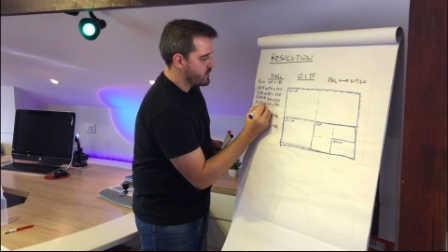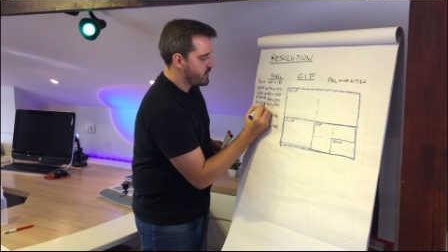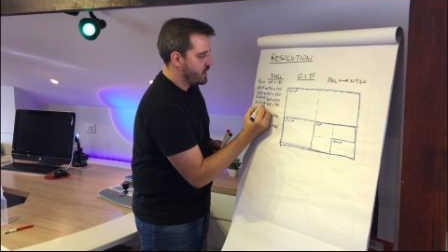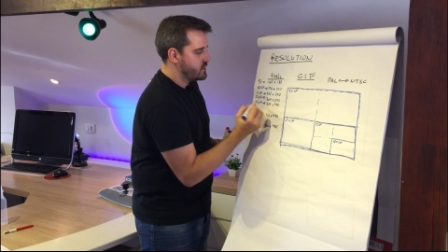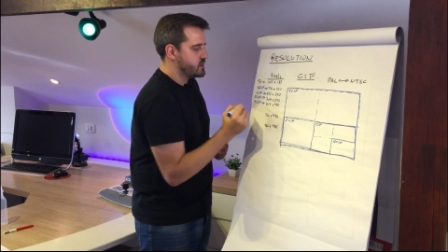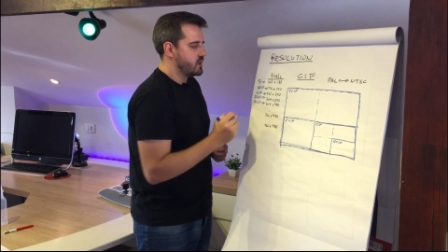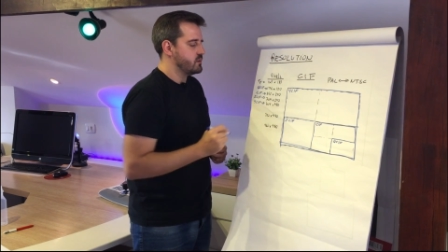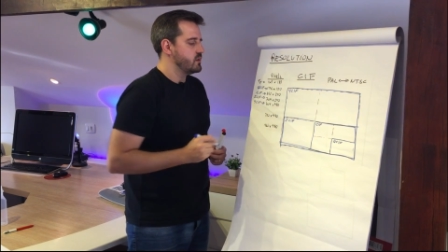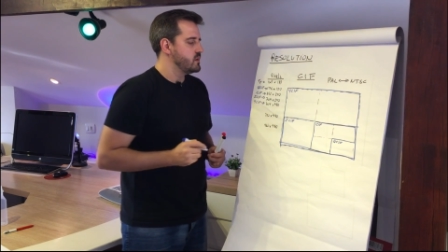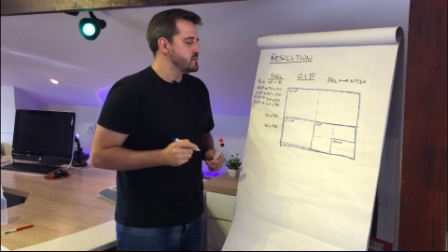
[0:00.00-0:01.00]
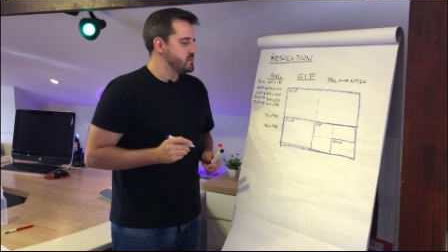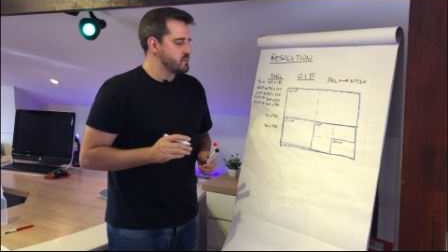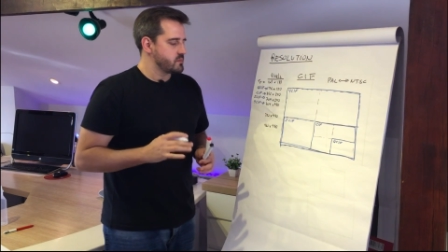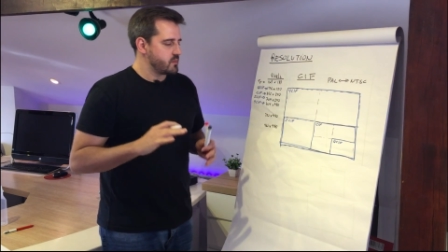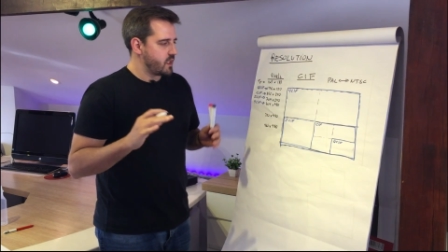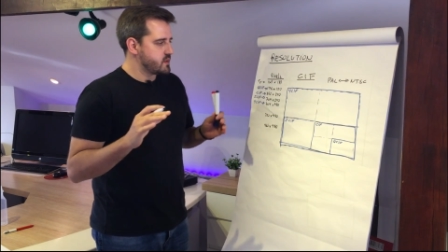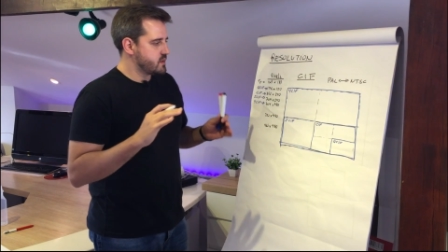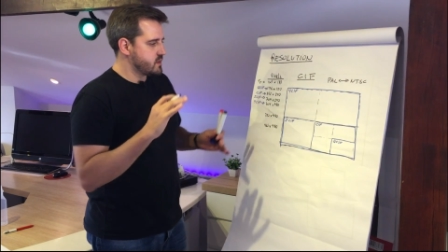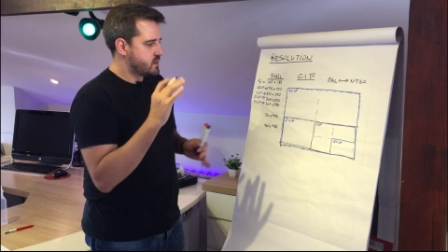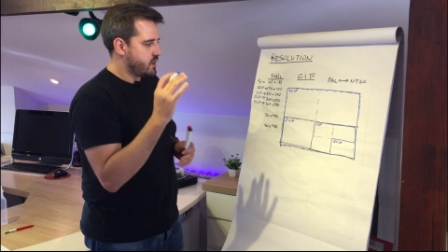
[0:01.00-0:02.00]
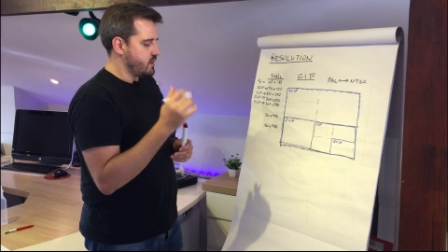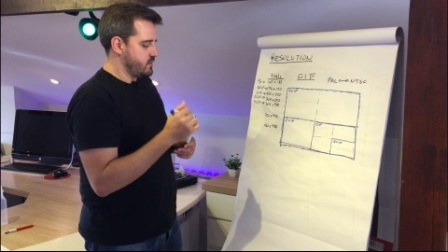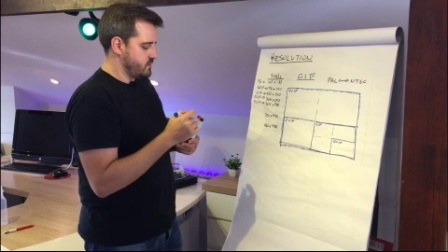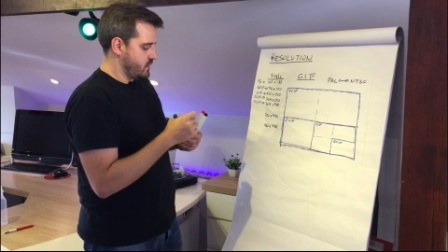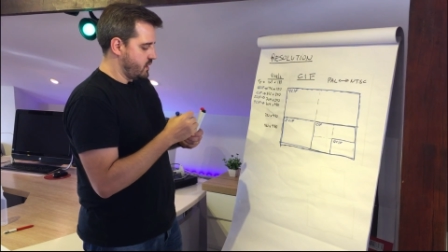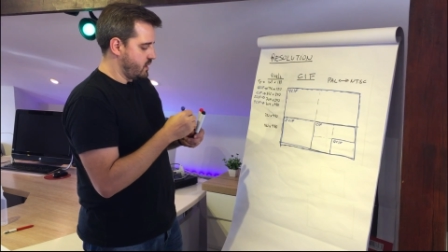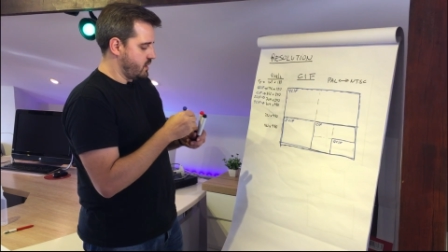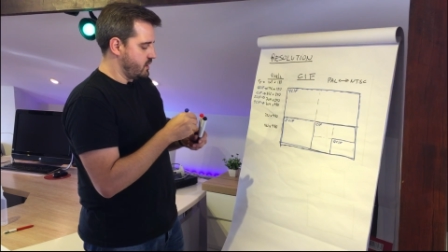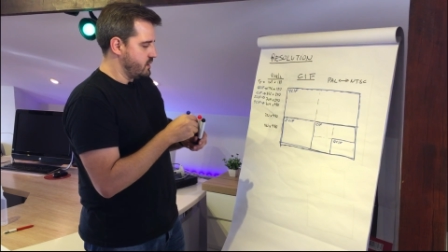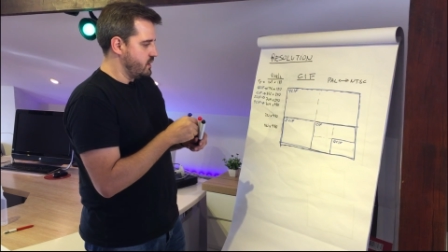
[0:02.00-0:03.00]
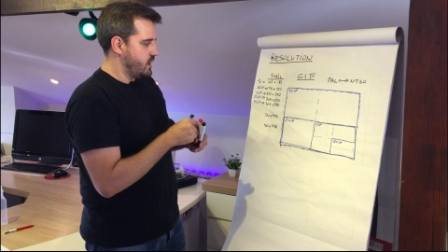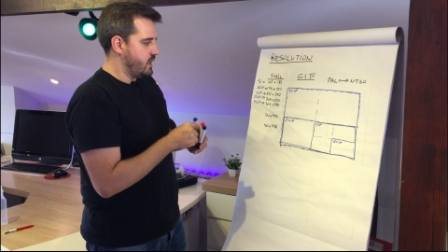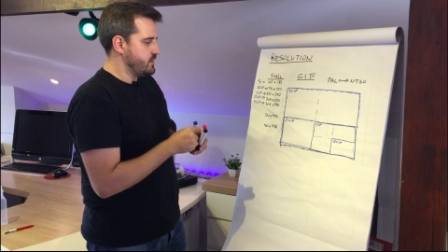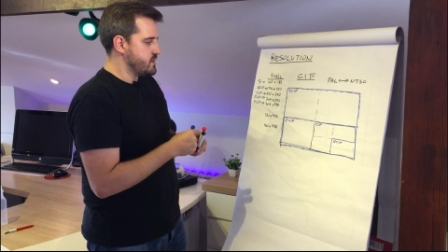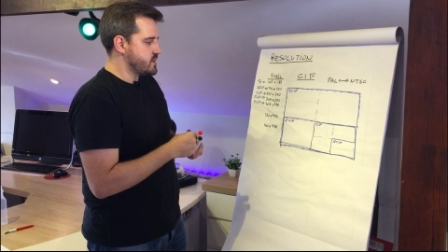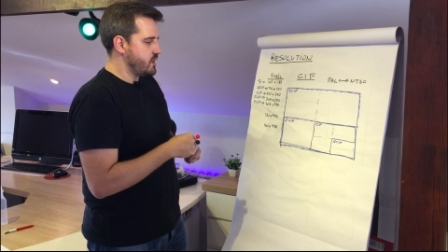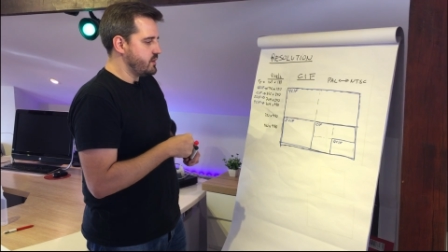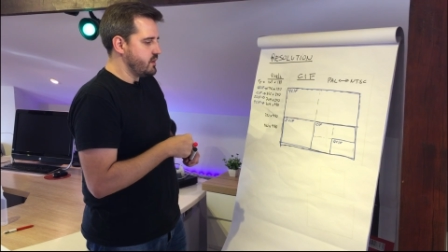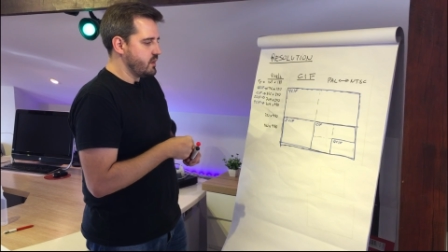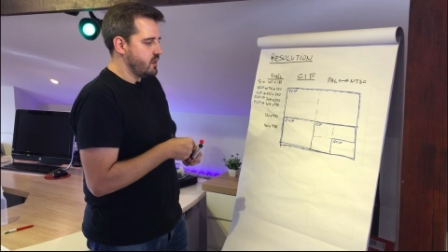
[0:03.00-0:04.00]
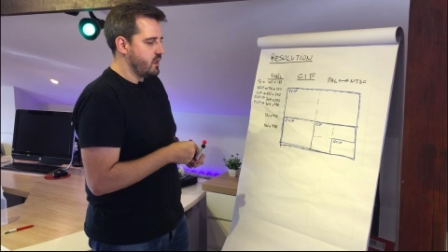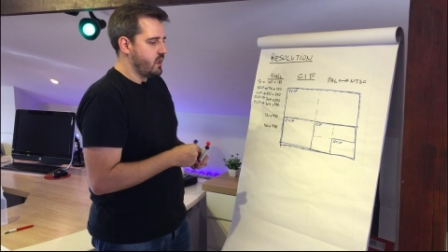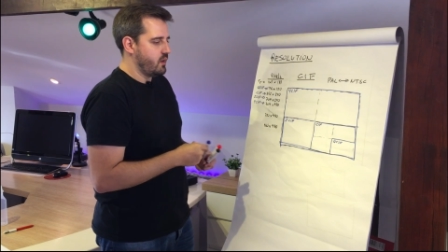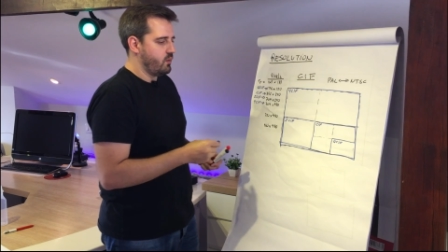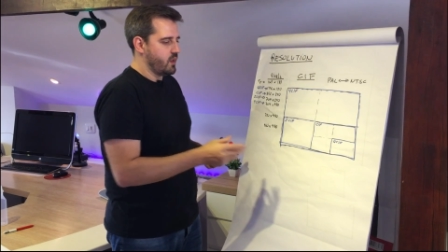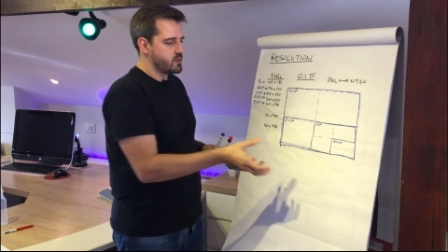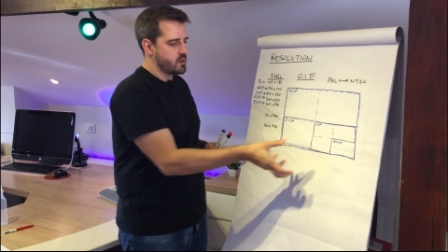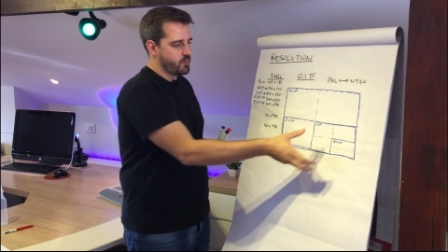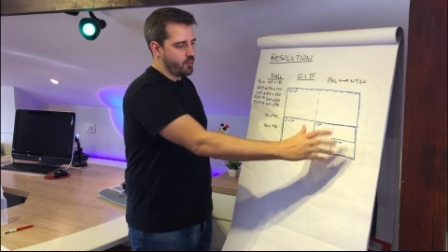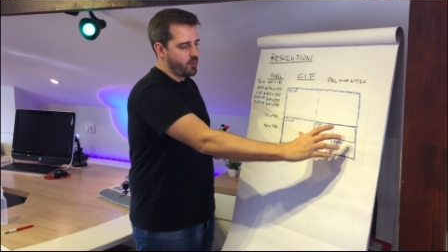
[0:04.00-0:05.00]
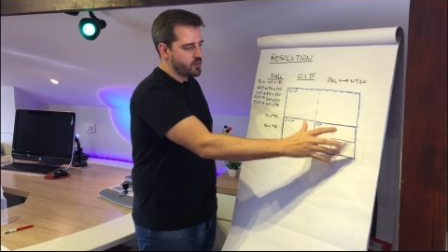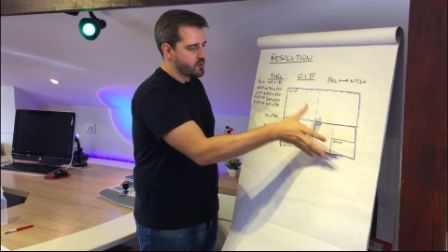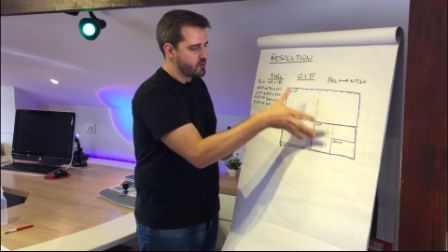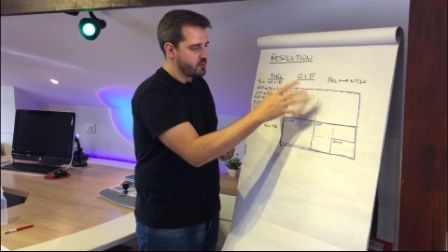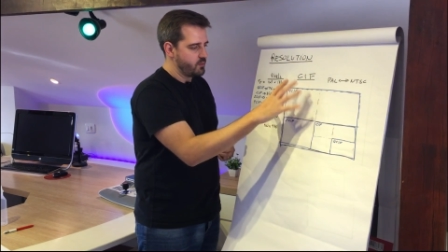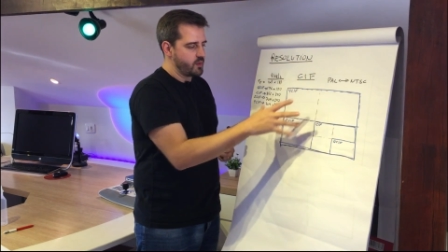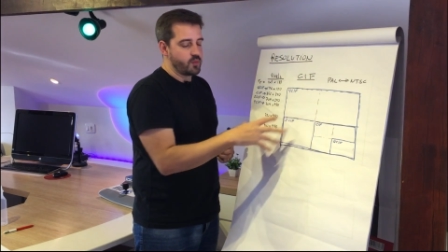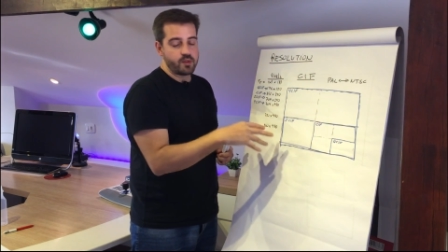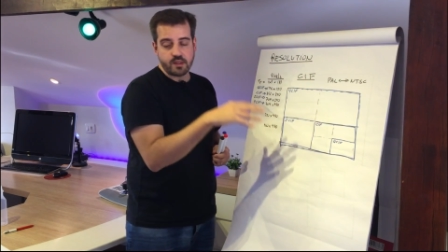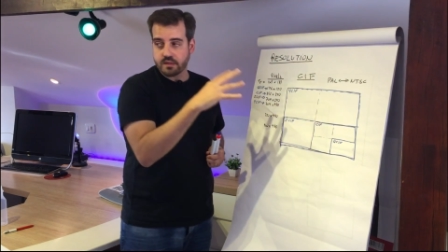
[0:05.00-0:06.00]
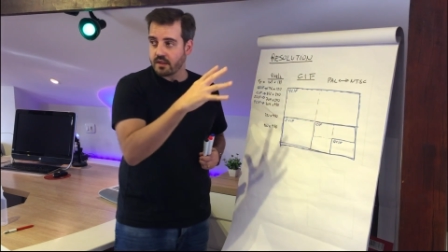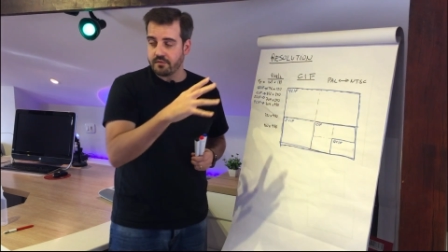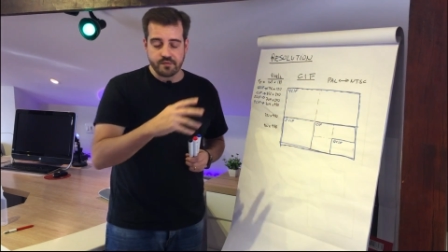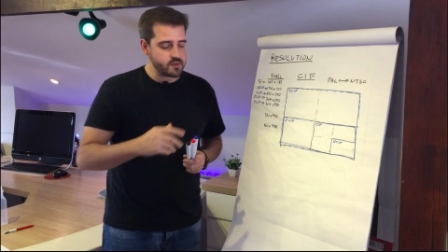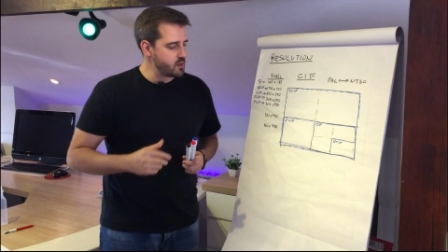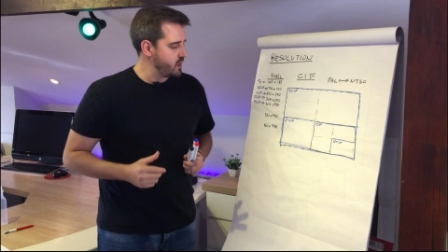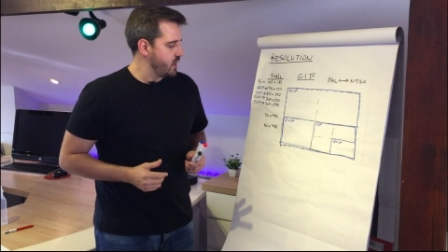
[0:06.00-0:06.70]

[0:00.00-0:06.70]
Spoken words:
Okay, so that's just understanding what is the proportion between the CIFs.